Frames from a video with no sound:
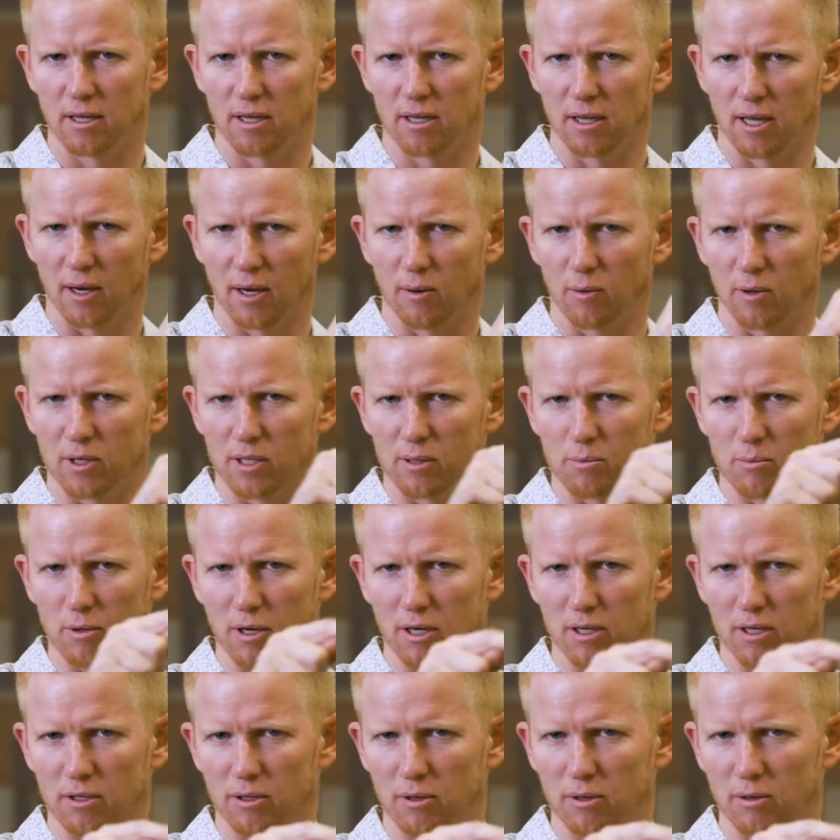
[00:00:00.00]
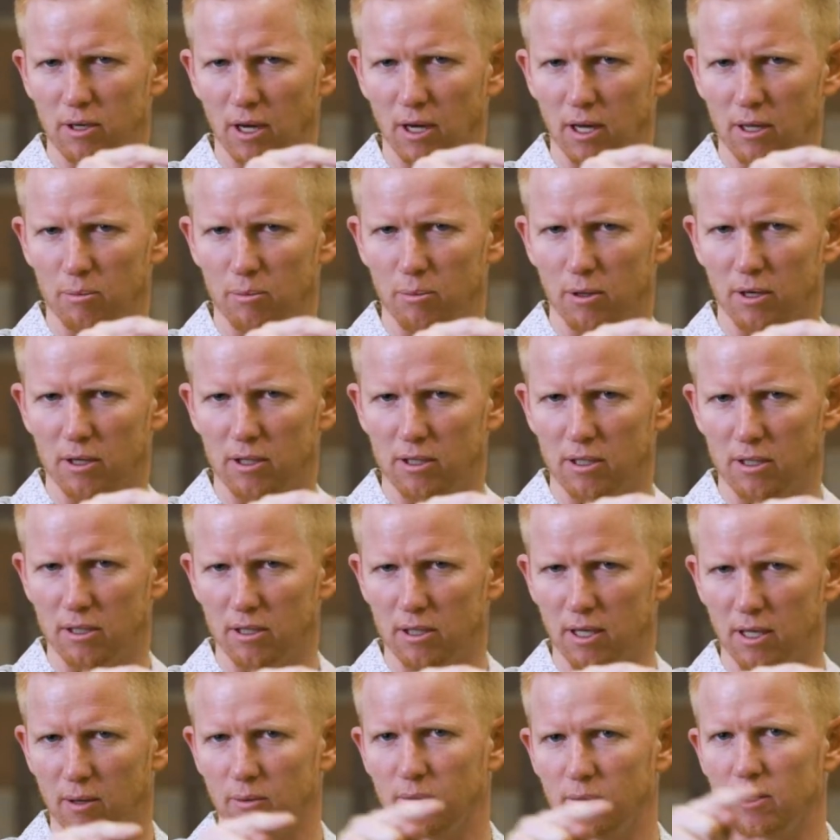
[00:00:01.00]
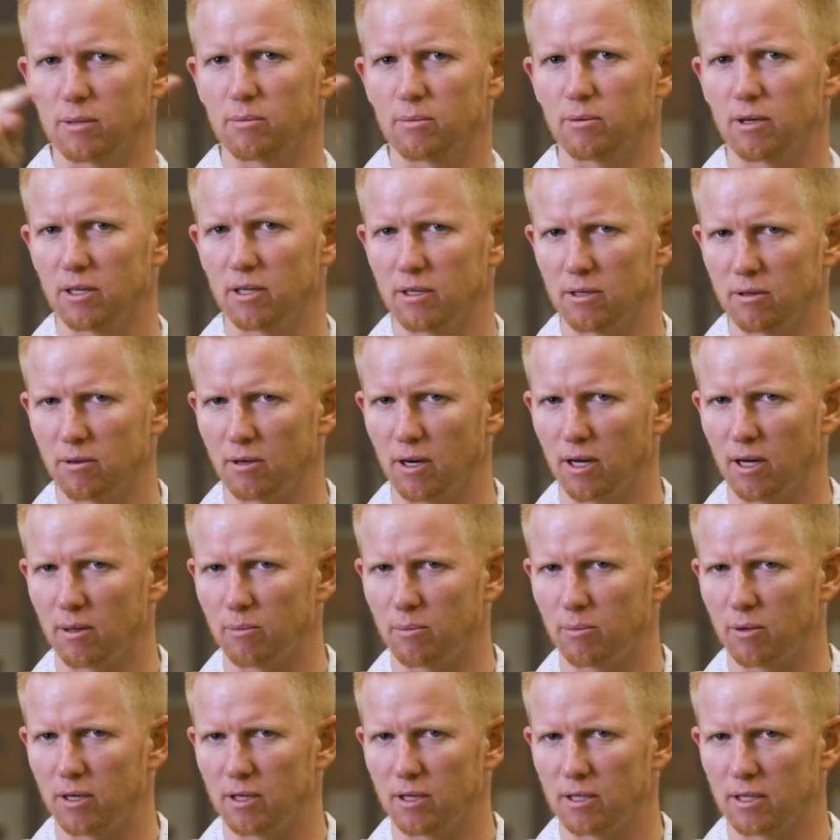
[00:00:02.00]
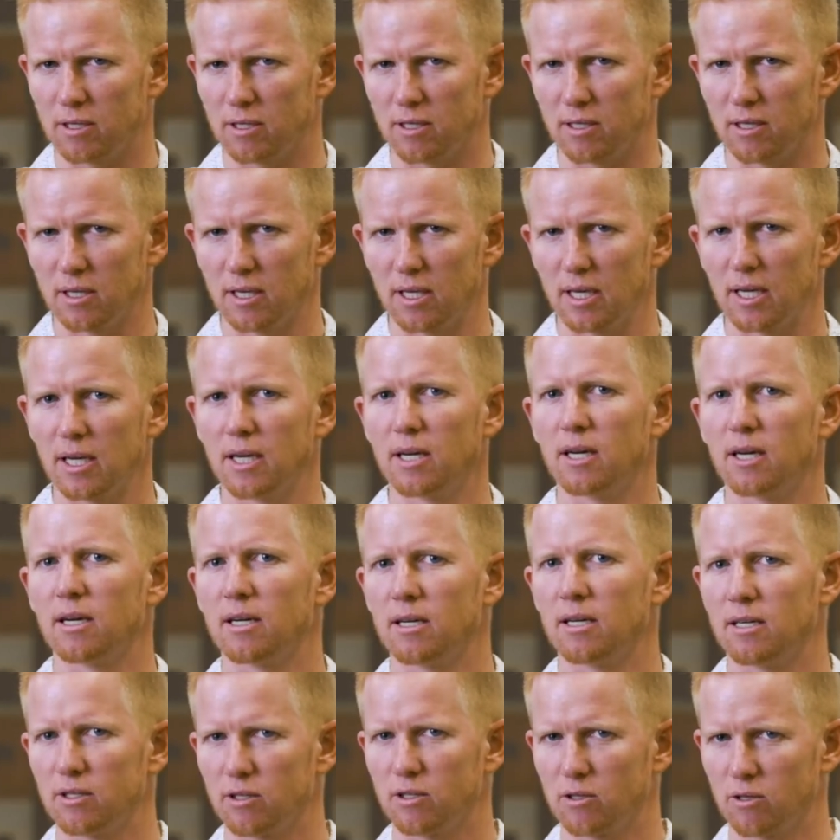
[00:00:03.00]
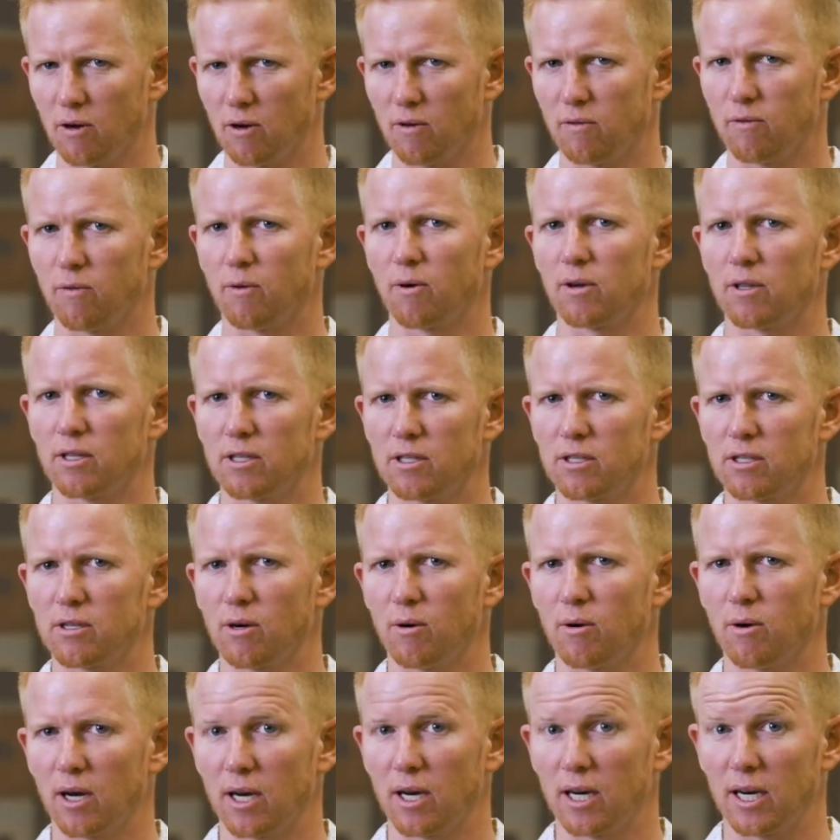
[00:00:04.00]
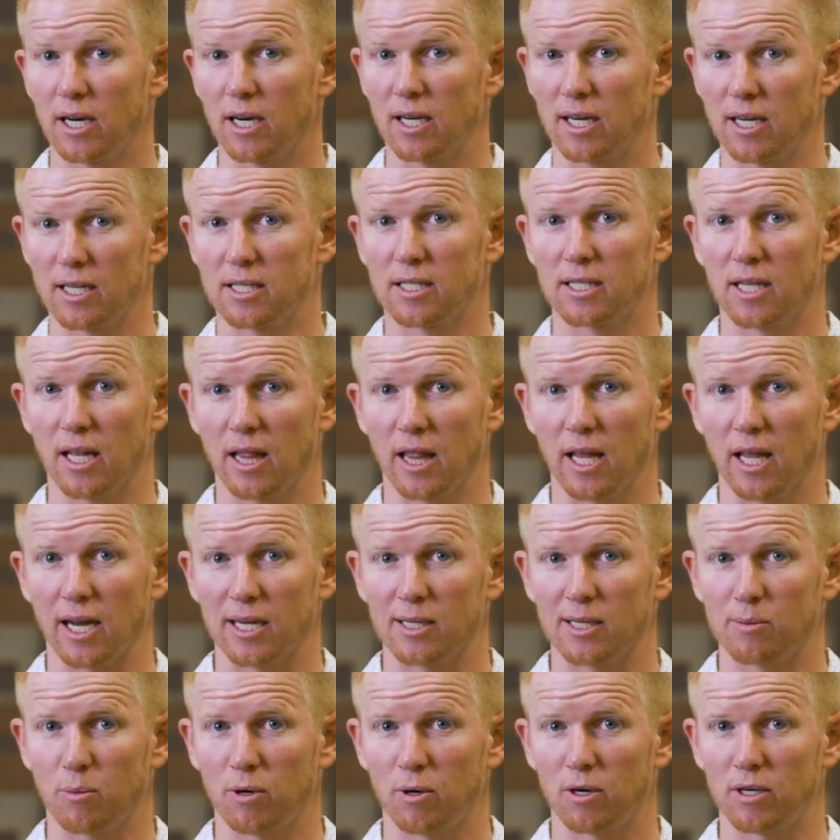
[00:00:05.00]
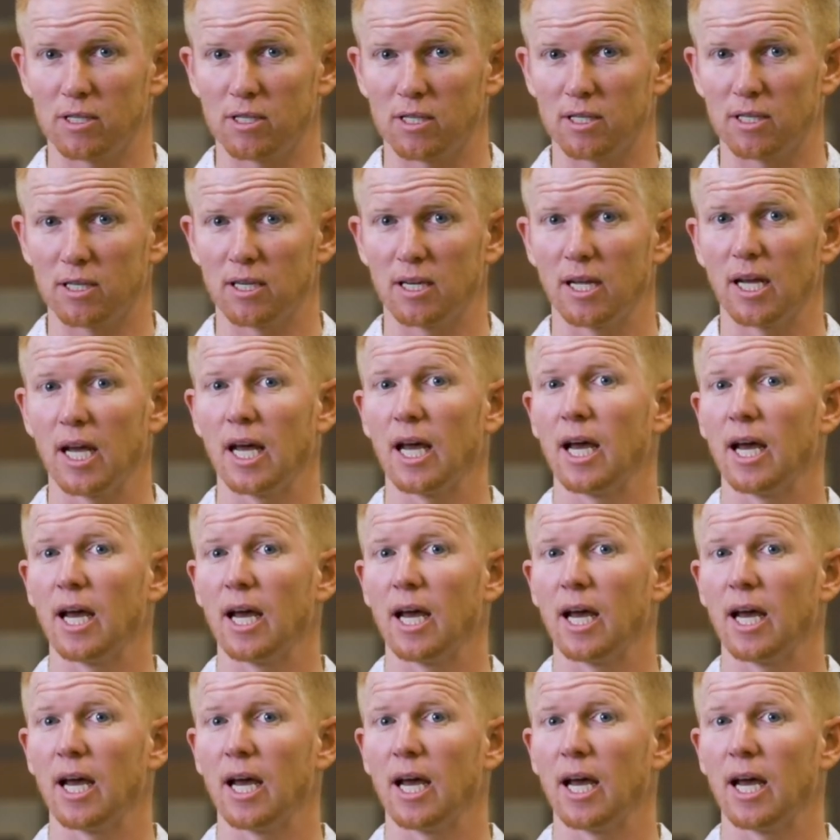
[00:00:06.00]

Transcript: and they whisper it to another person, they whisper it to another person, and so forth and so on. And it gets to the last person,